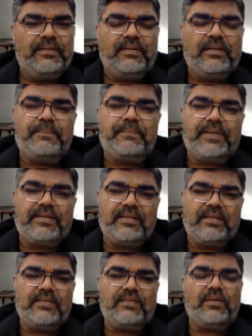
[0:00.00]
the
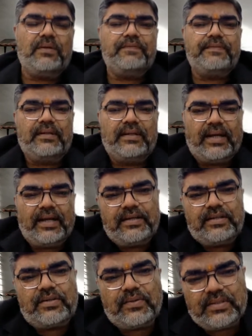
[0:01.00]
presence of
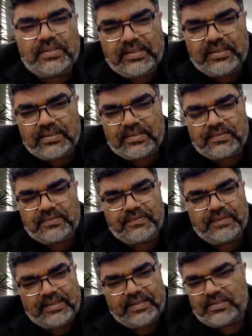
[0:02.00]
nitrogenous
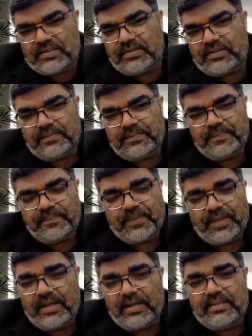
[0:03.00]
waste,
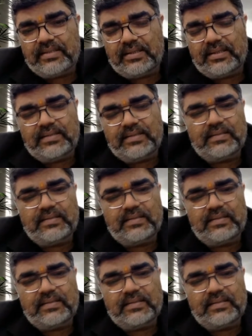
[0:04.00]
as it